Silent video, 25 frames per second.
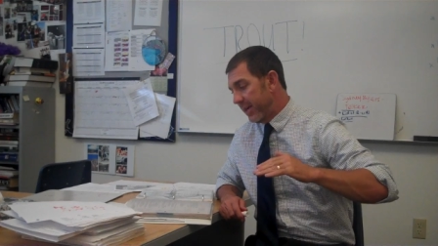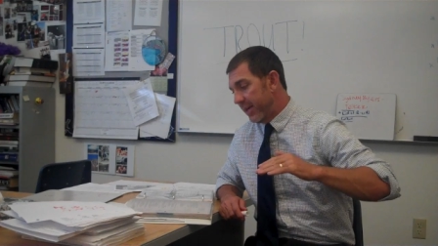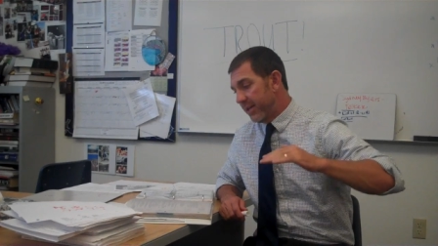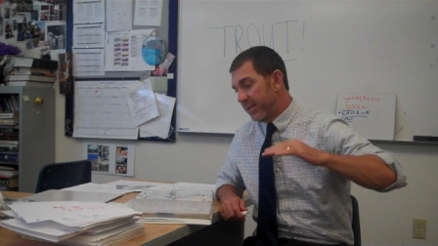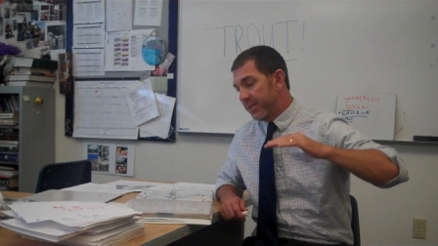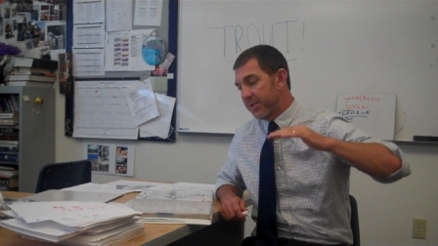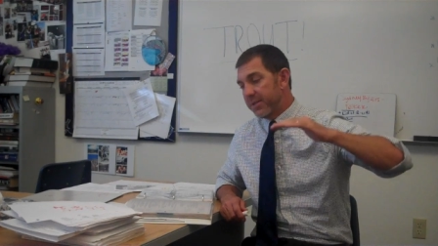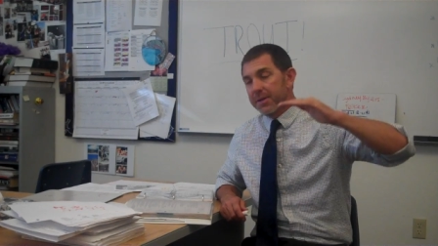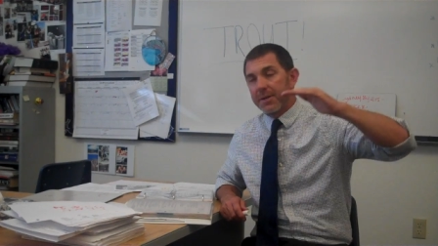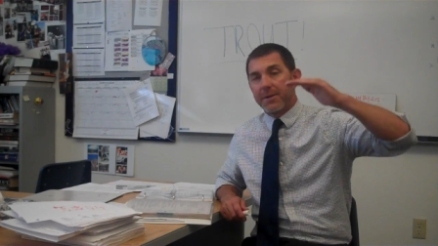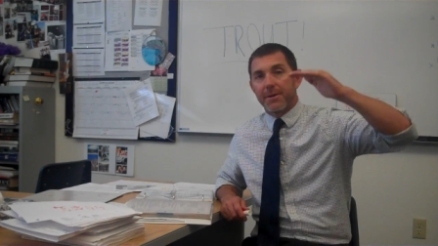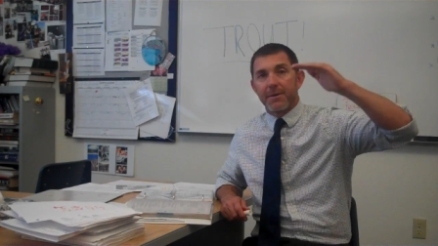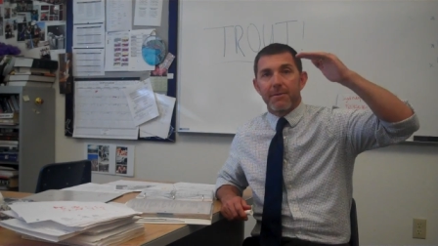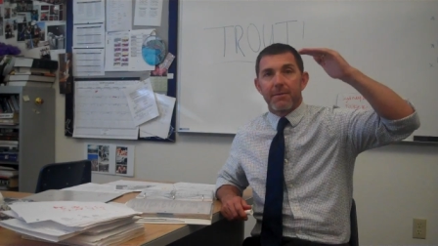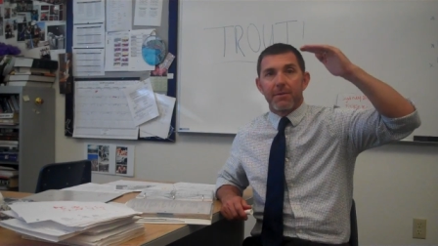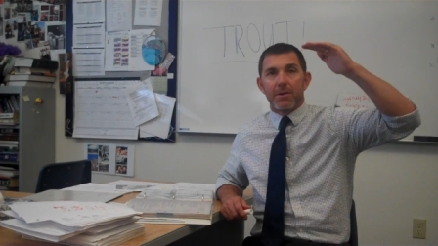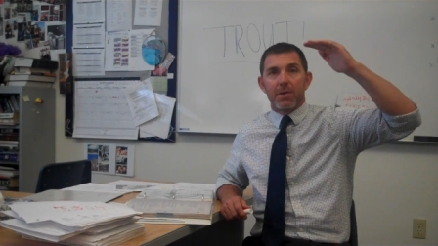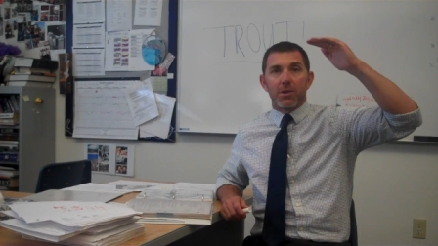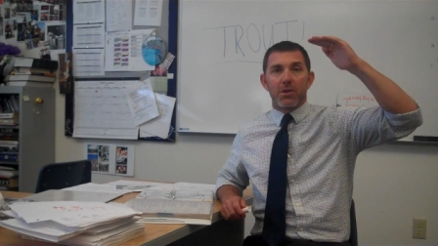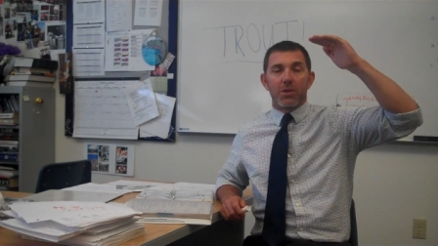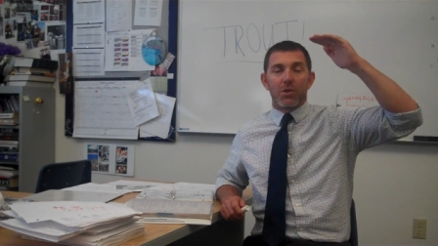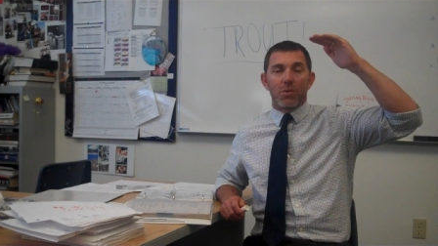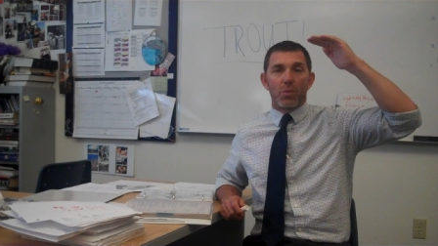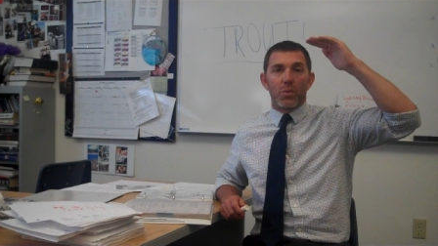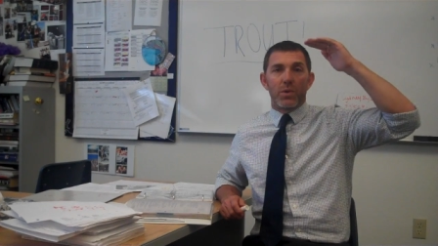is
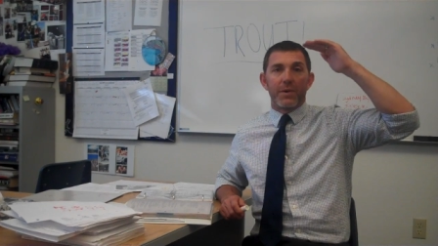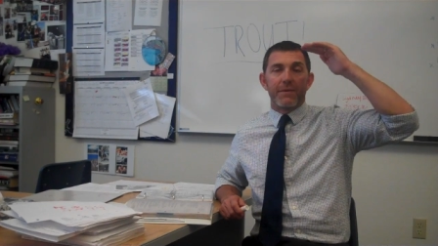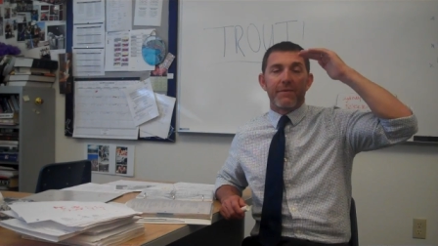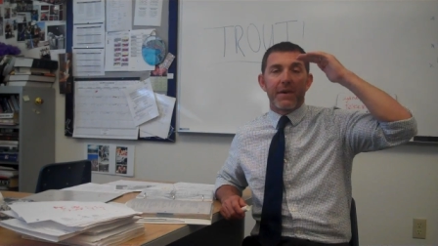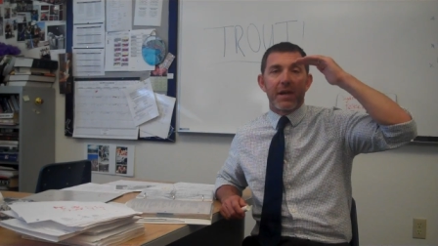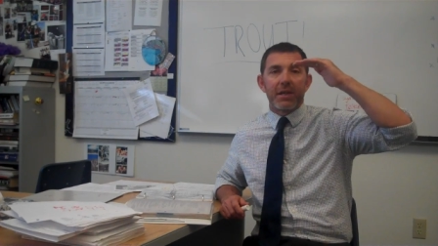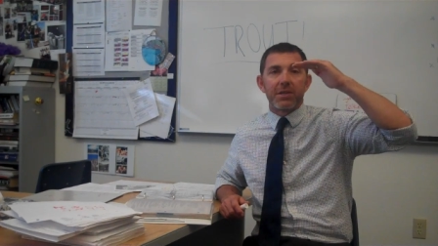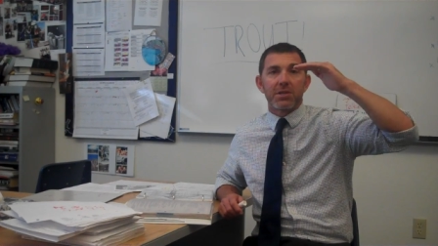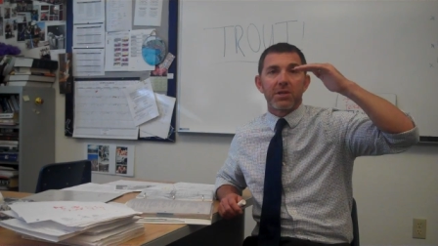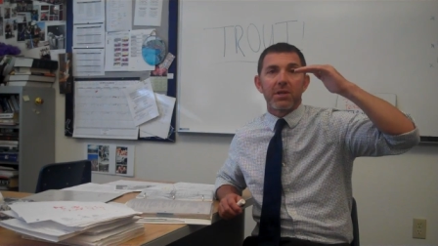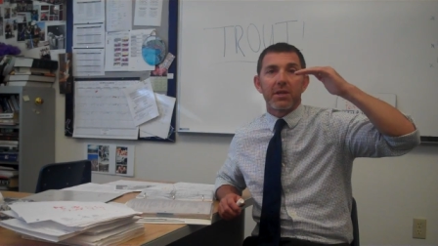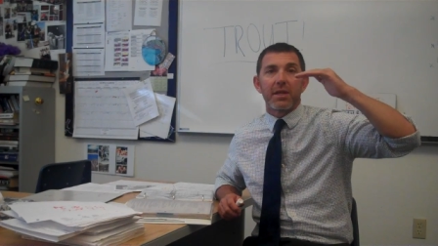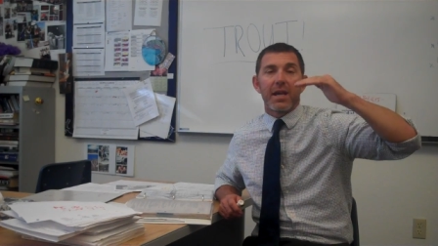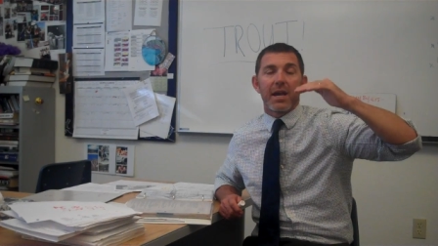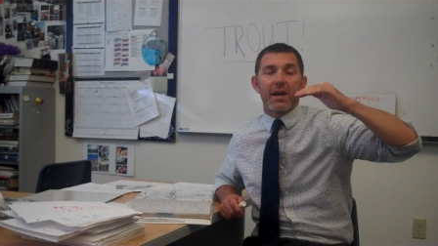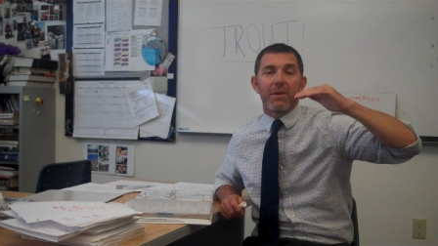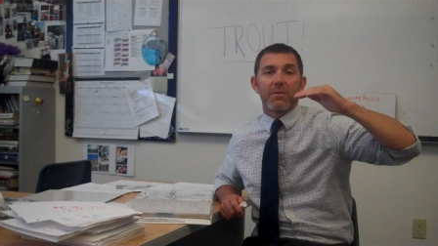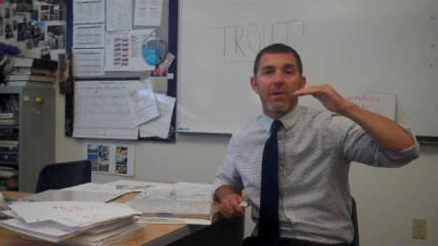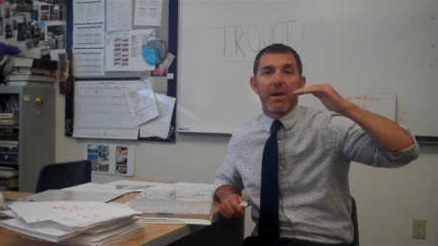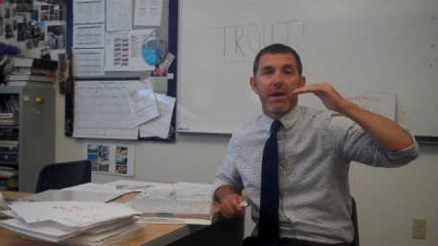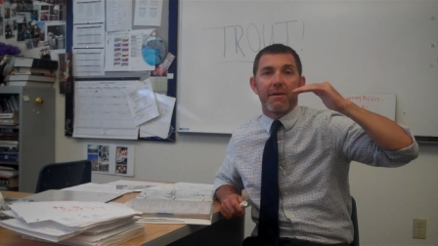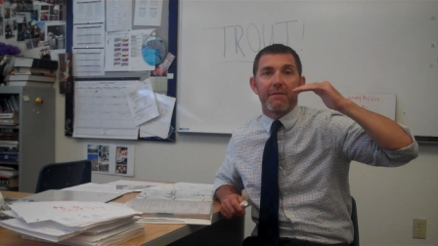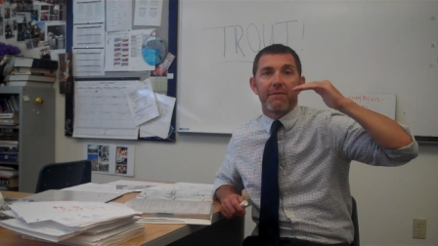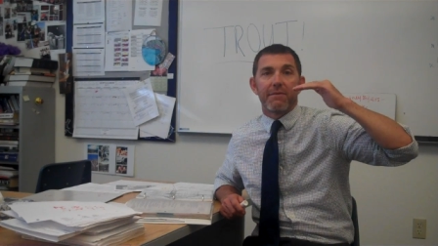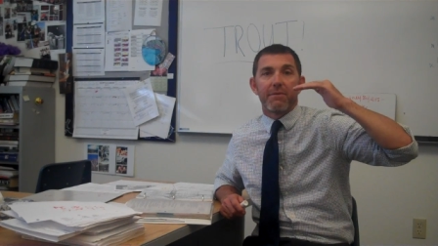we eventually
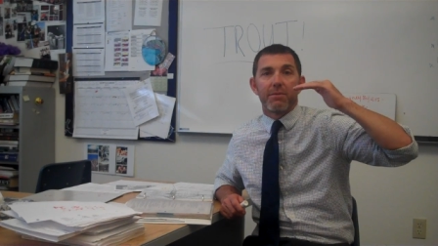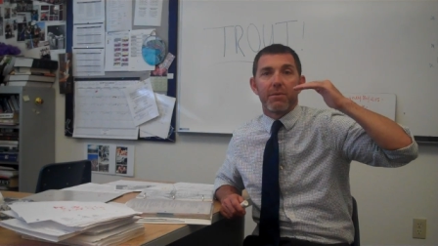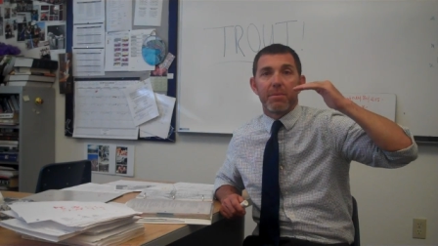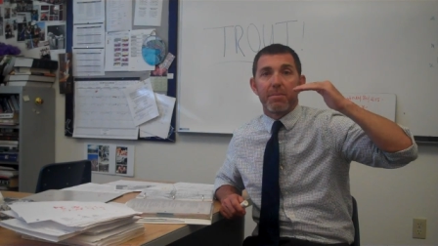have, we have,